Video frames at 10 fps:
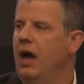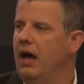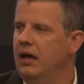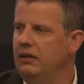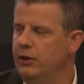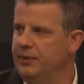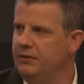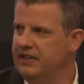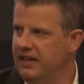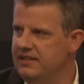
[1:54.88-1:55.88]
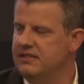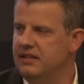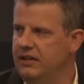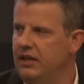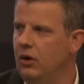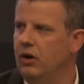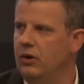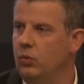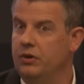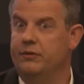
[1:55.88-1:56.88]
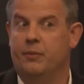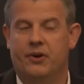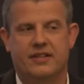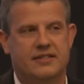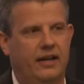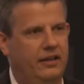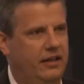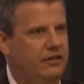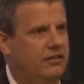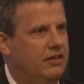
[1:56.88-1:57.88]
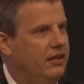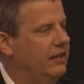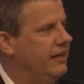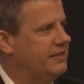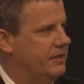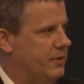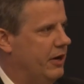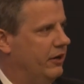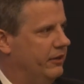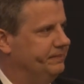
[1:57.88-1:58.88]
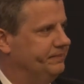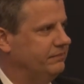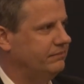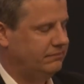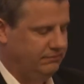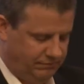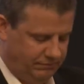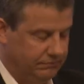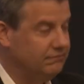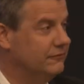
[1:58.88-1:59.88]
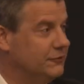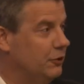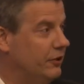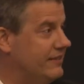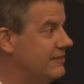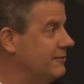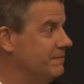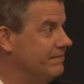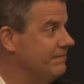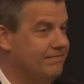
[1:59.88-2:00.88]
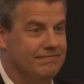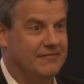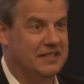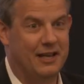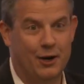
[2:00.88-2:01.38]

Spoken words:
a little bit of a case study on one of the brands I lead in Latin America. So let's get